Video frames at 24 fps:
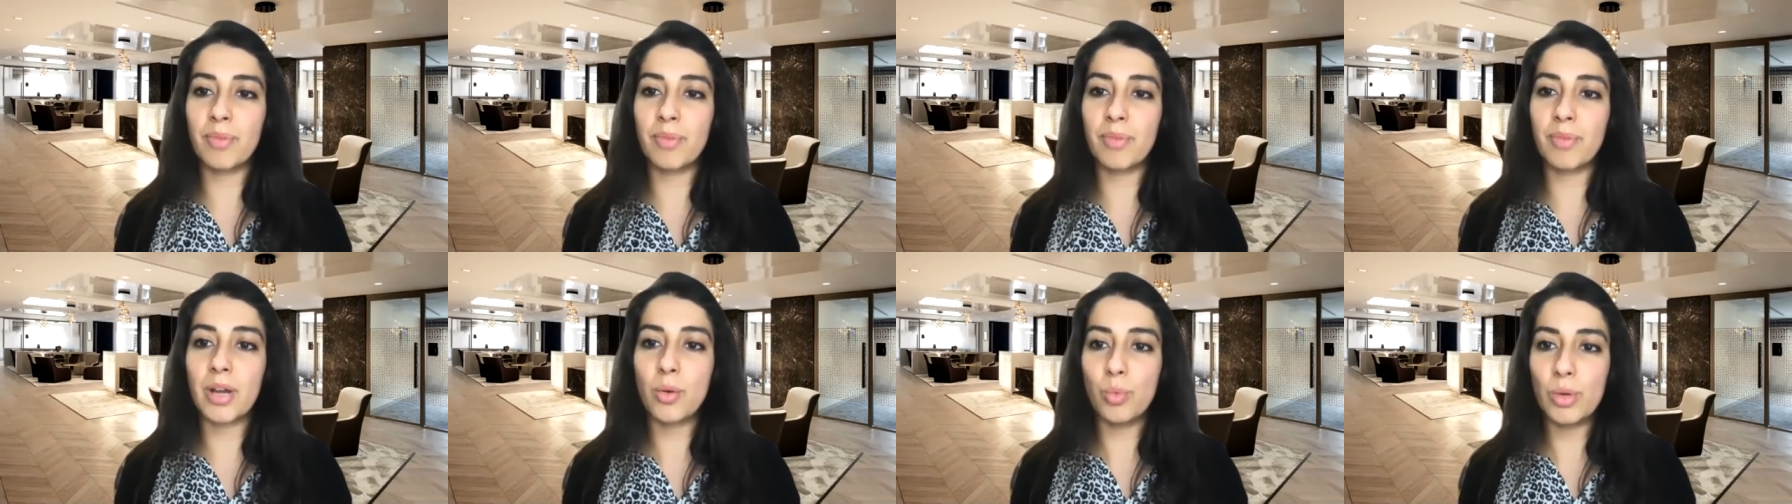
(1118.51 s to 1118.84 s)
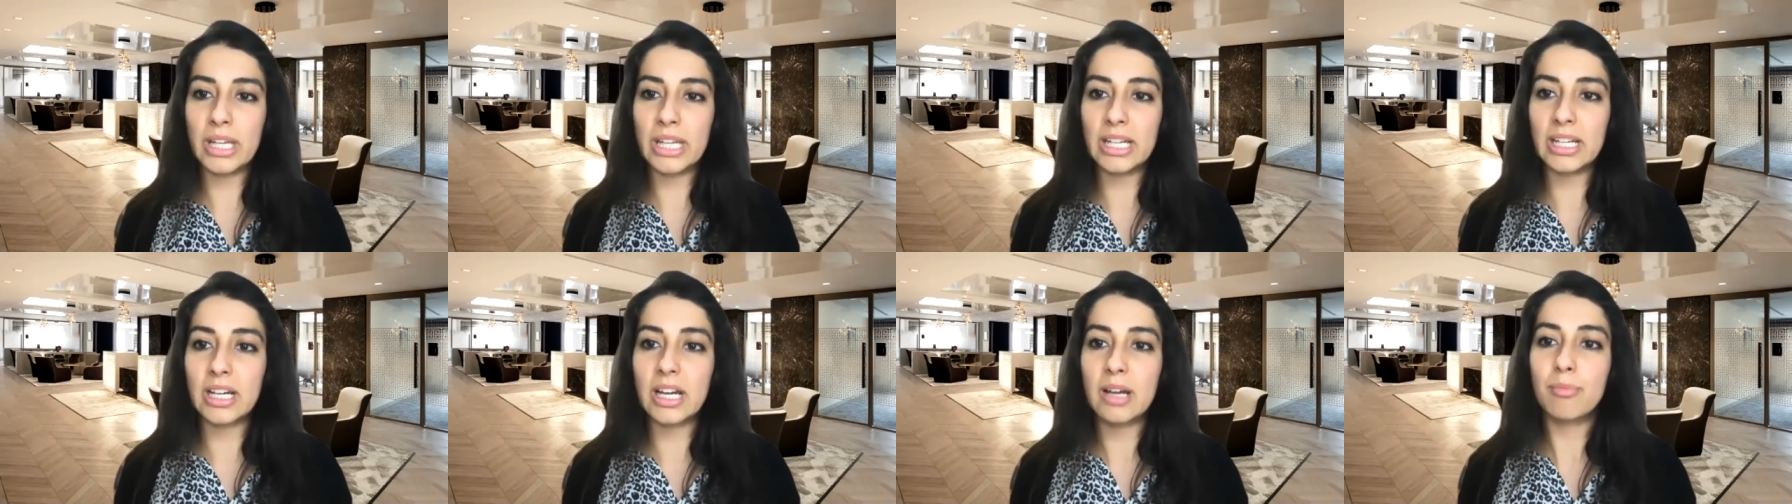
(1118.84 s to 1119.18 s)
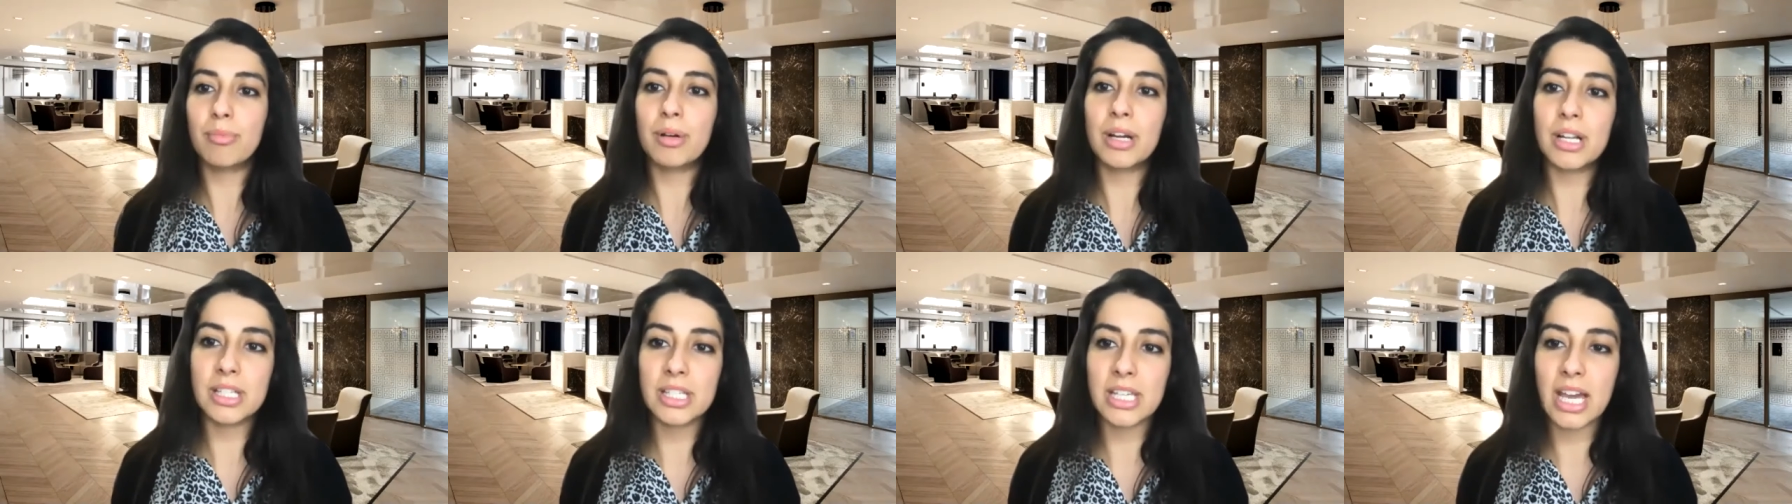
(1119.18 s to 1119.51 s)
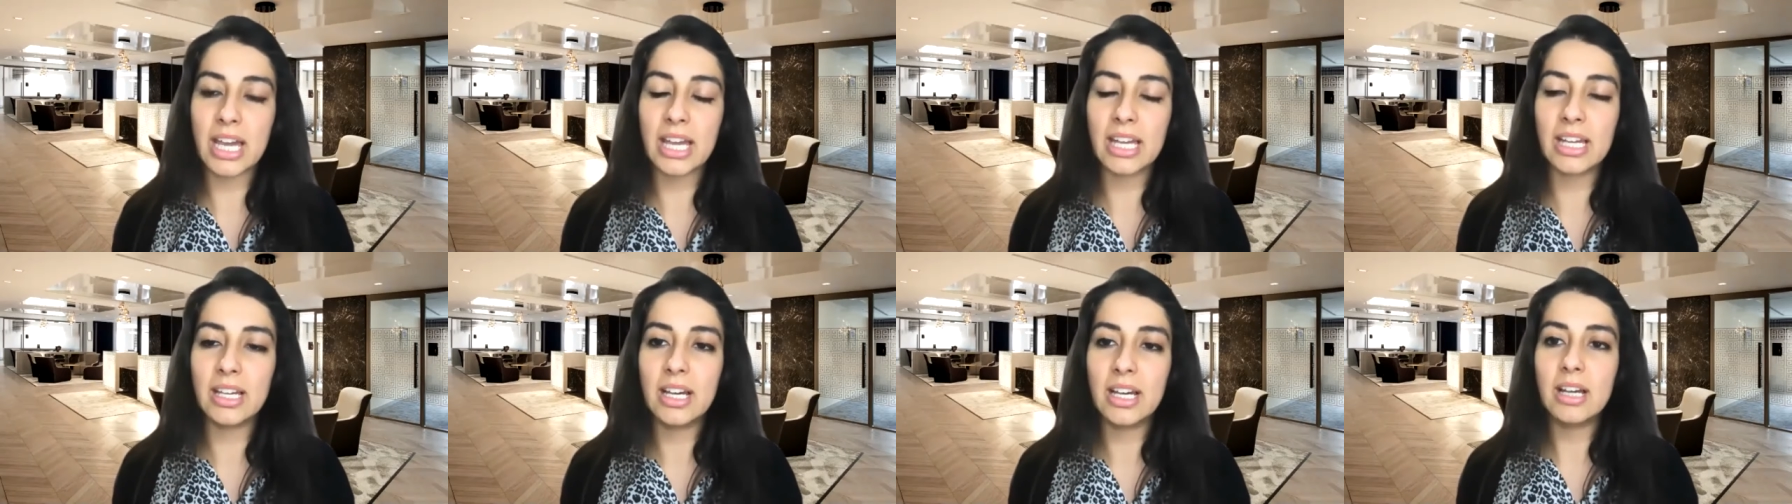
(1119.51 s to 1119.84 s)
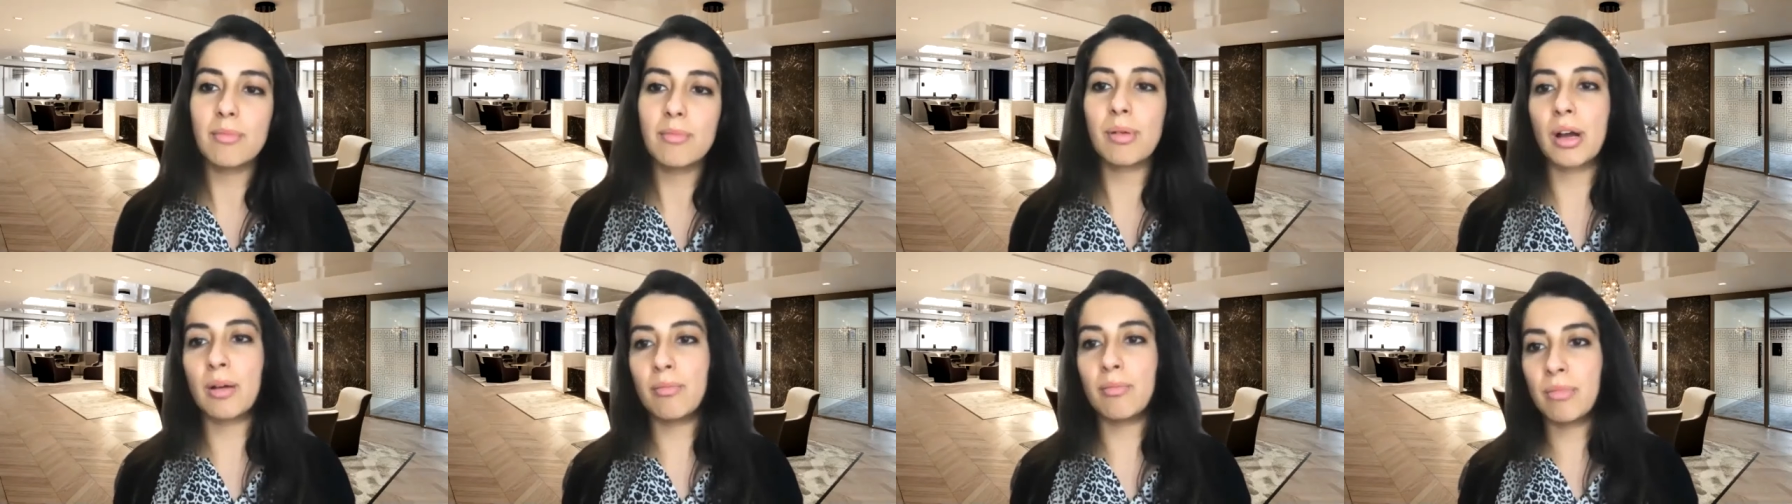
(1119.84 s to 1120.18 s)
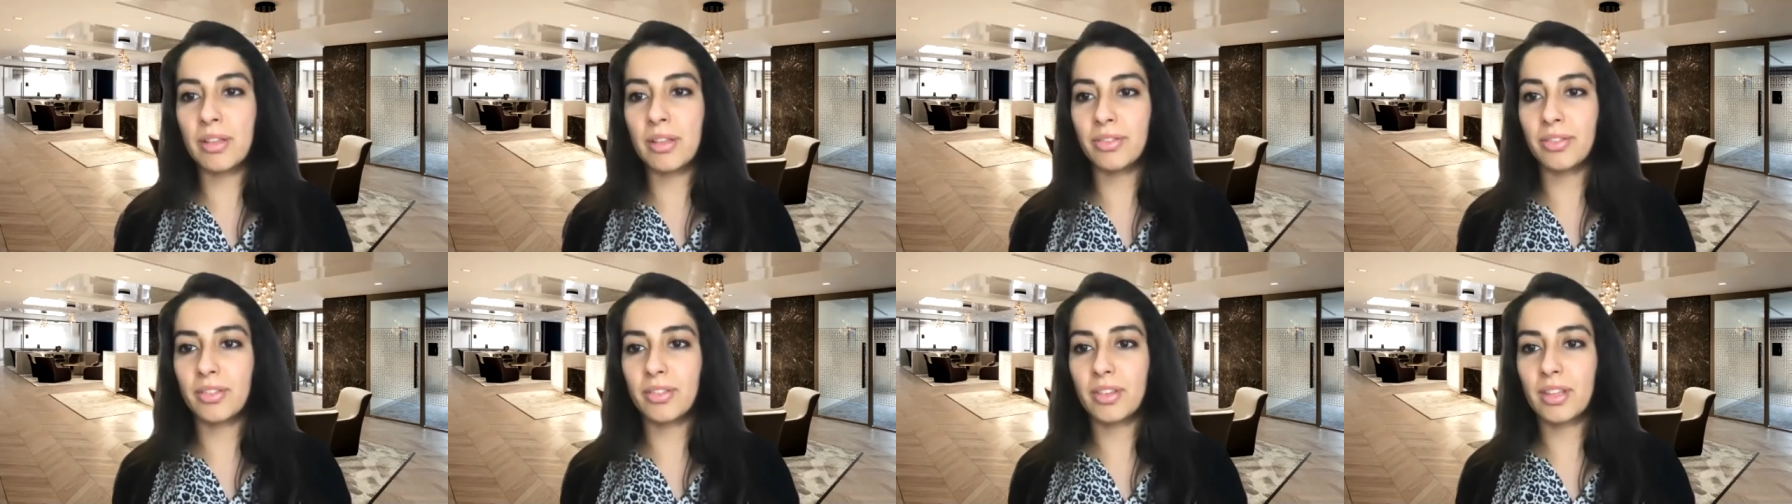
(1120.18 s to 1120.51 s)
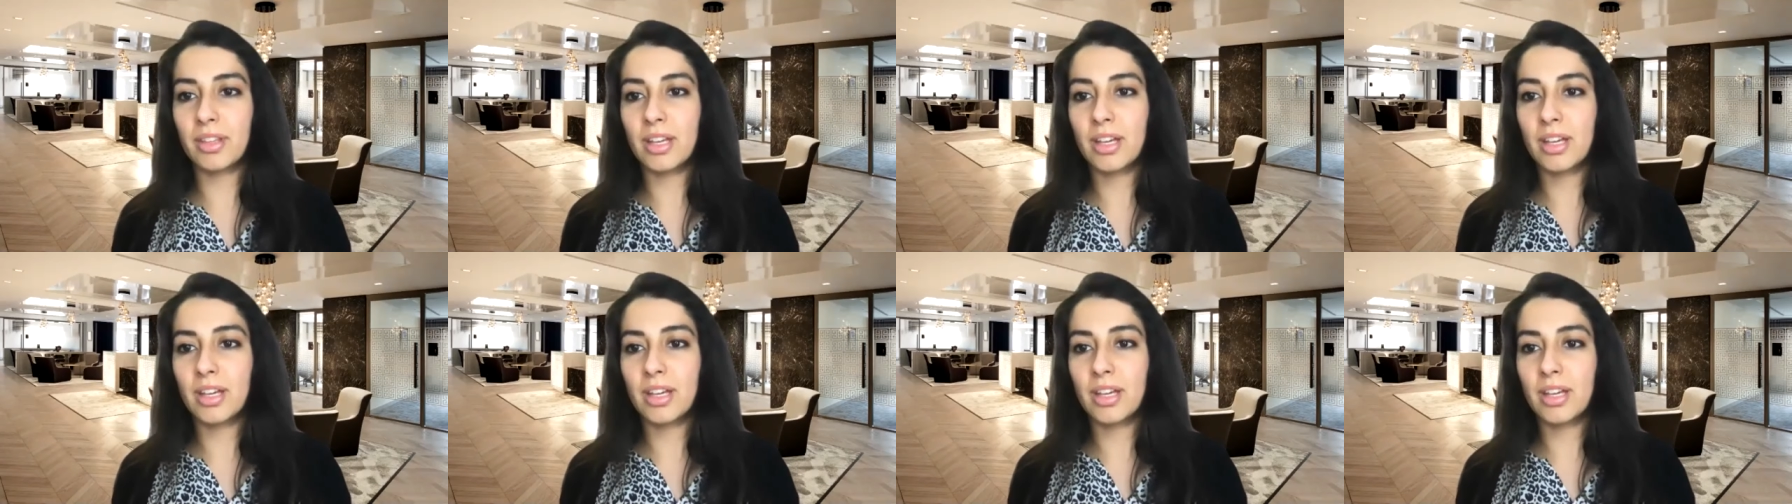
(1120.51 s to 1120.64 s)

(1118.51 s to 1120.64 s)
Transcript: per week per day per month